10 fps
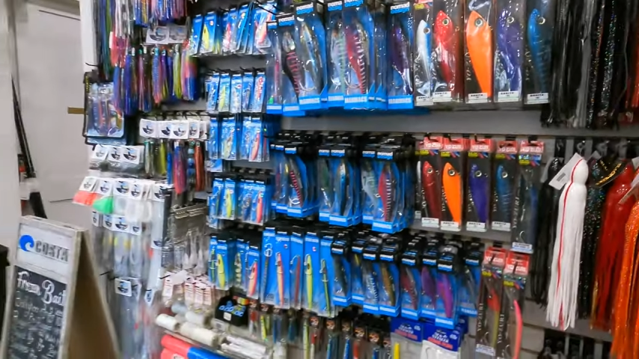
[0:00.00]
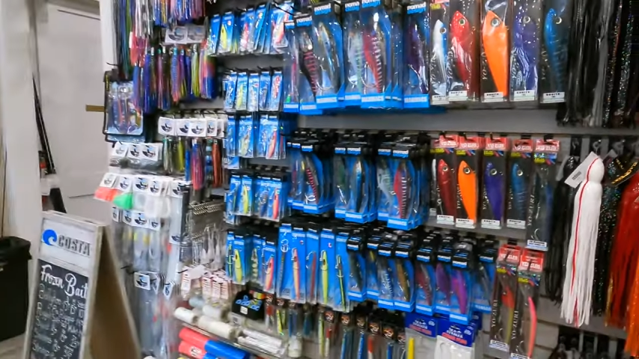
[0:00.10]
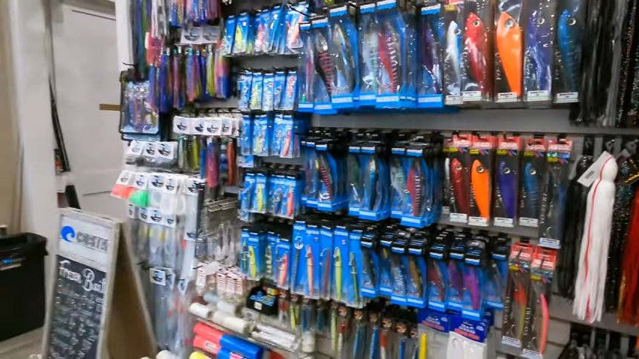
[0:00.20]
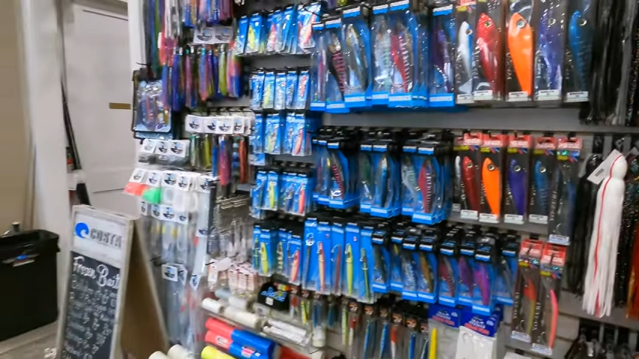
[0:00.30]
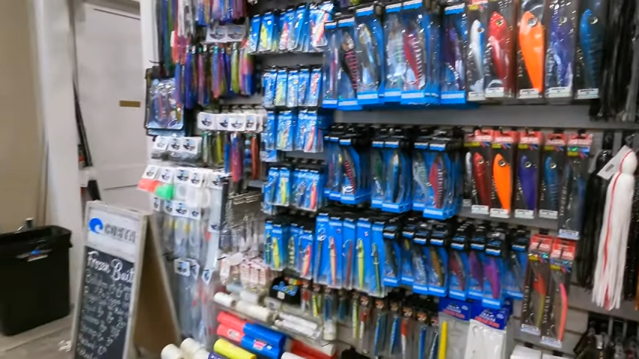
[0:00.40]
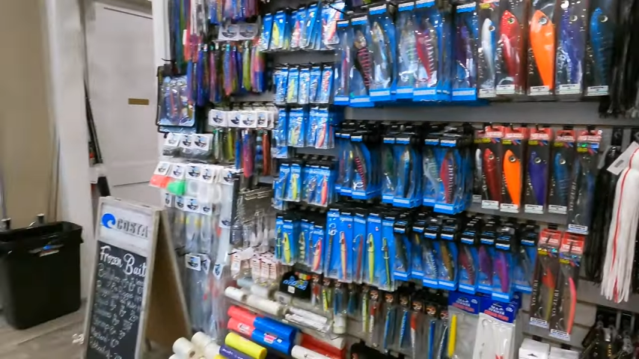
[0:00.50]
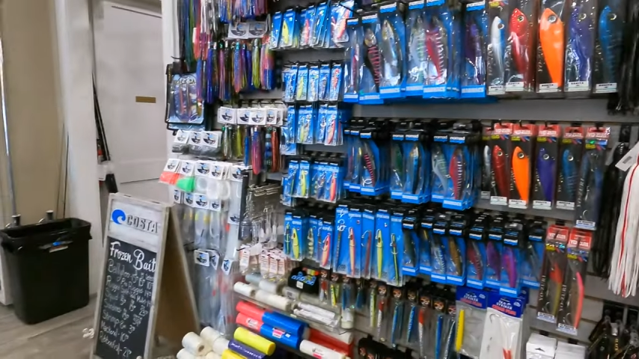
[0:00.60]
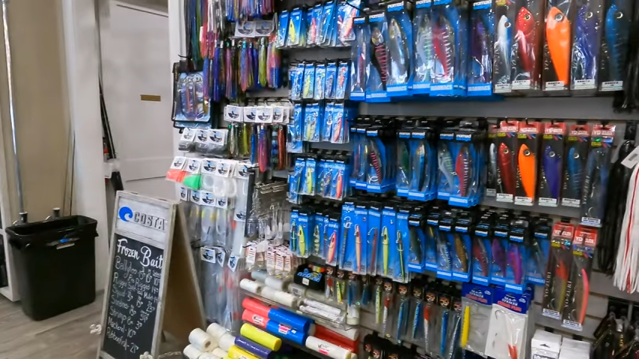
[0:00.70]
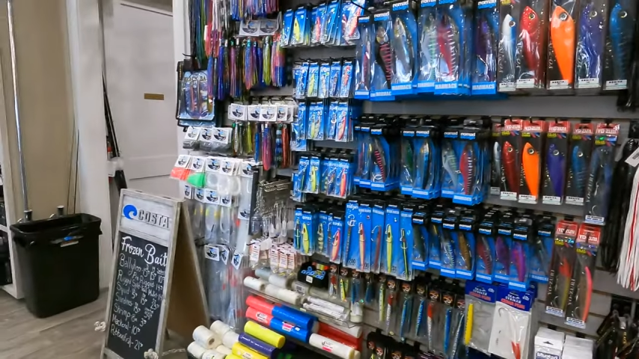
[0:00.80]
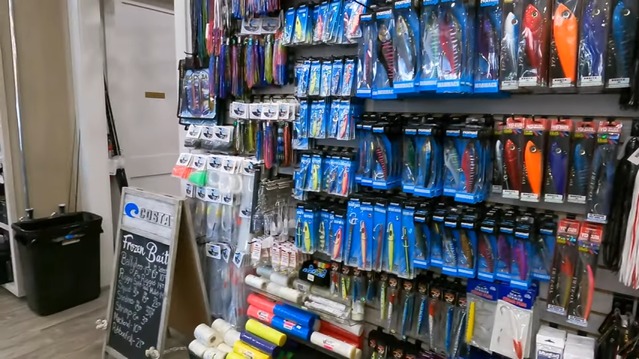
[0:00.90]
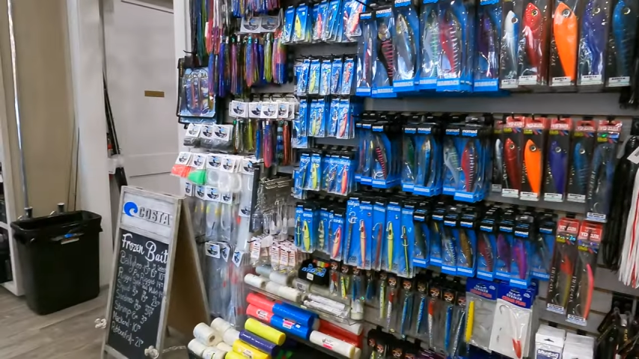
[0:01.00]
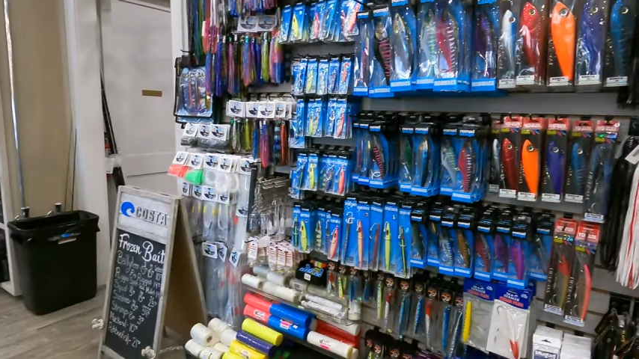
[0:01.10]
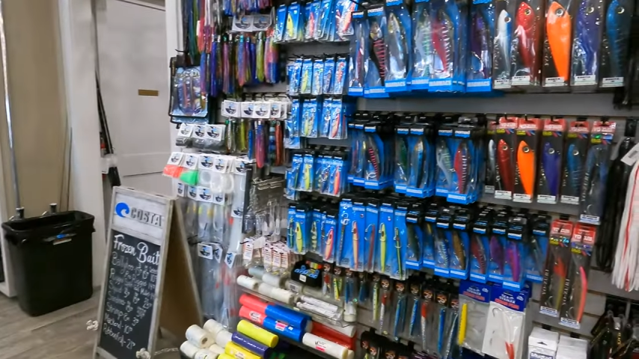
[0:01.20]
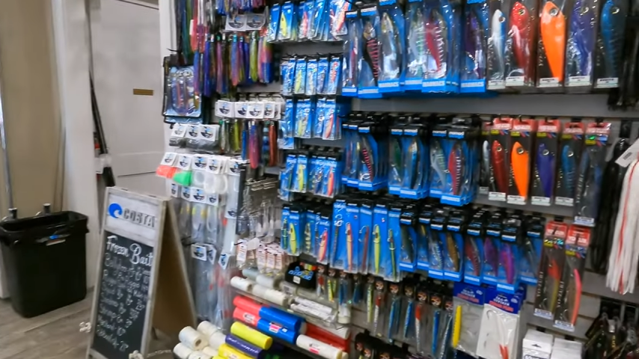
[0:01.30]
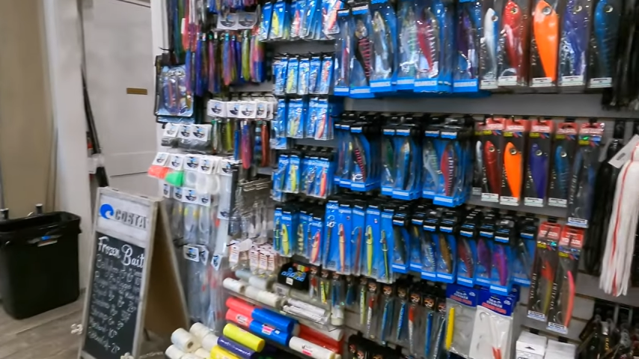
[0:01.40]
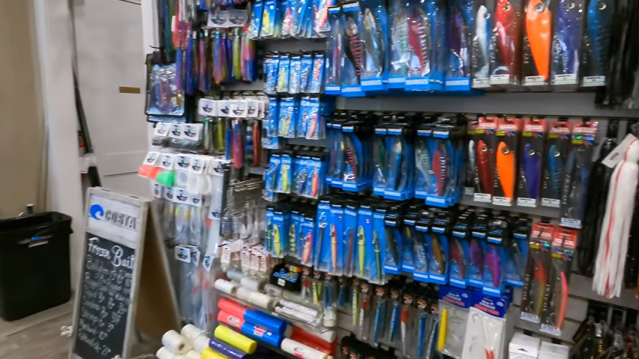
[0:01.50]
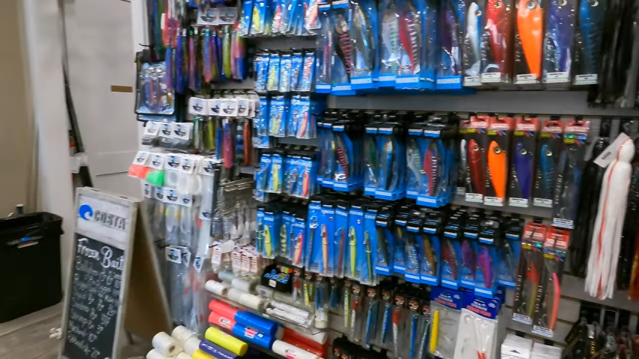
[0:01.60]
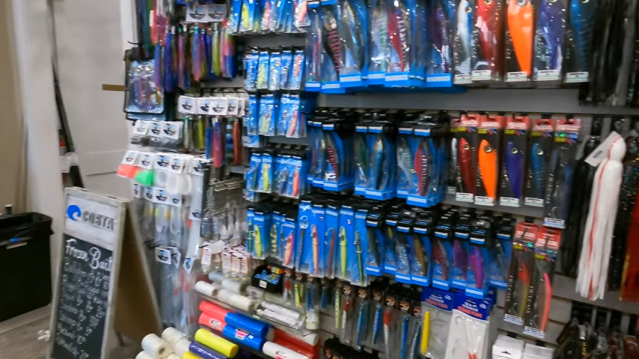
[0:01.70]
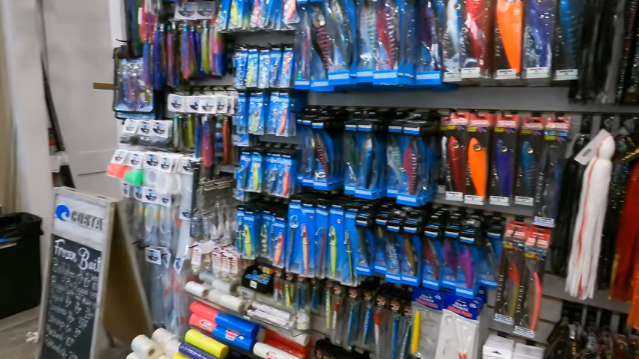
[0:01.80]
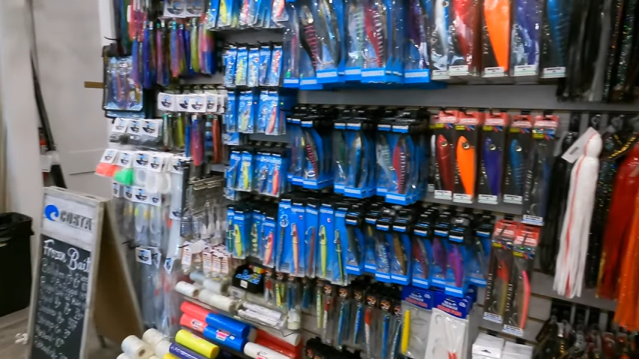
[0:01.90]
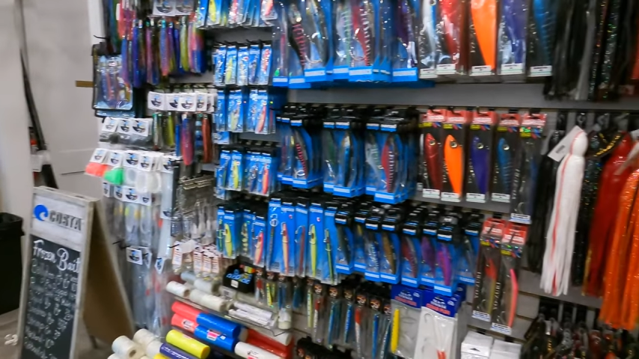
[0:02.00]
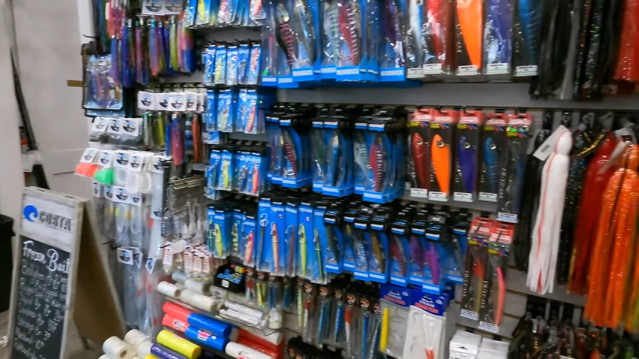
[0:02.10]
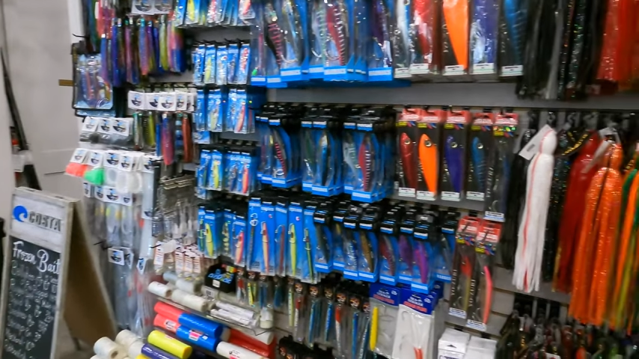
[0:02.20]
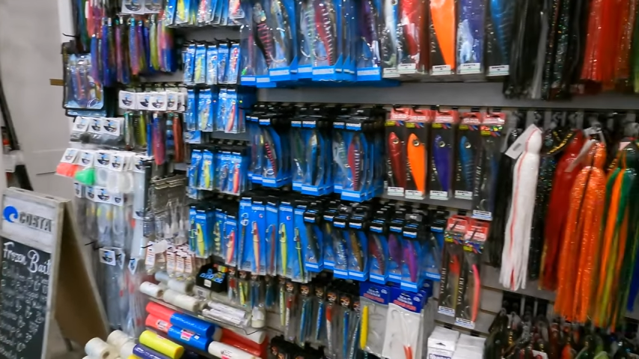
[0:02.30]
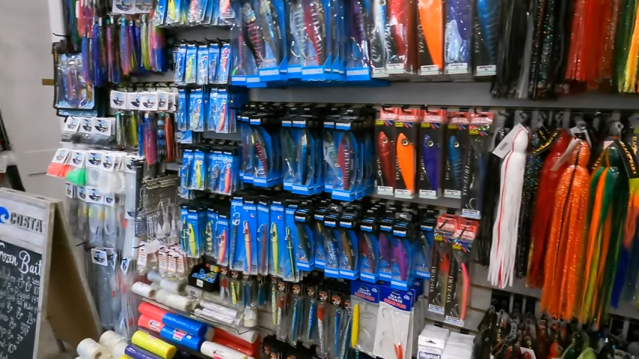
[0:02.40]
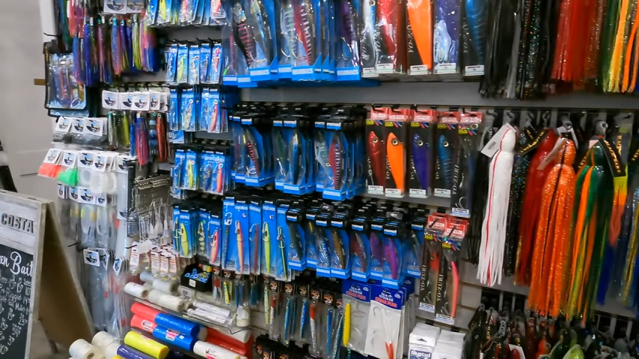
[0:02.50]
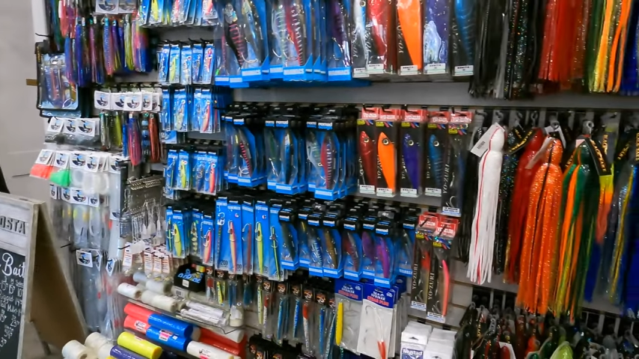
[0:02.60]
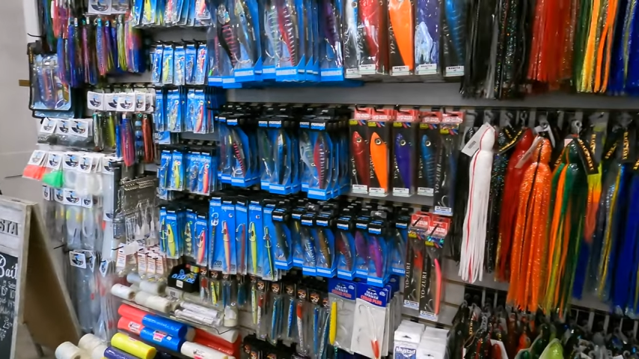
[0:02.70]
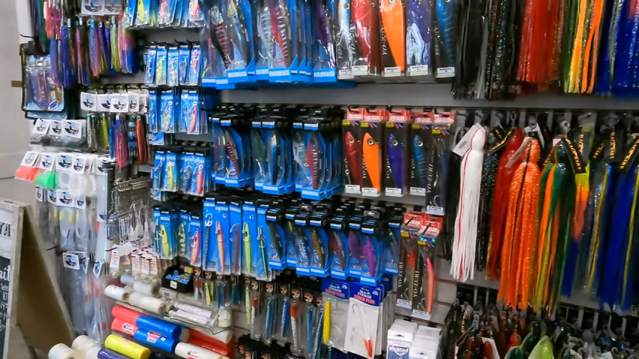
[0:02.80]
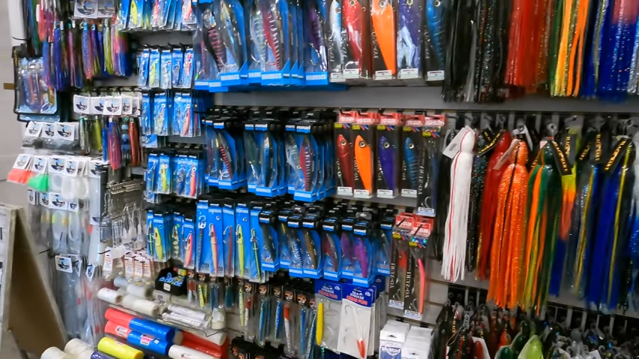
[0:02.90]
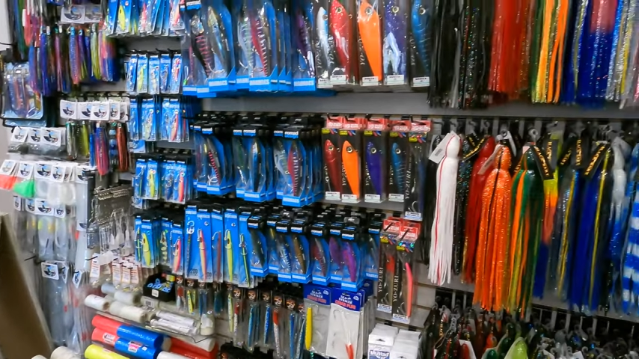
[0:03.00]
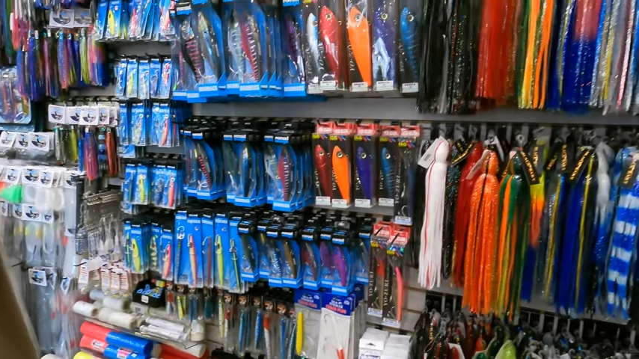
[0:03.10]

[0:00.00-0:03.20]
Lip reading: Nobody's mouth can be seen.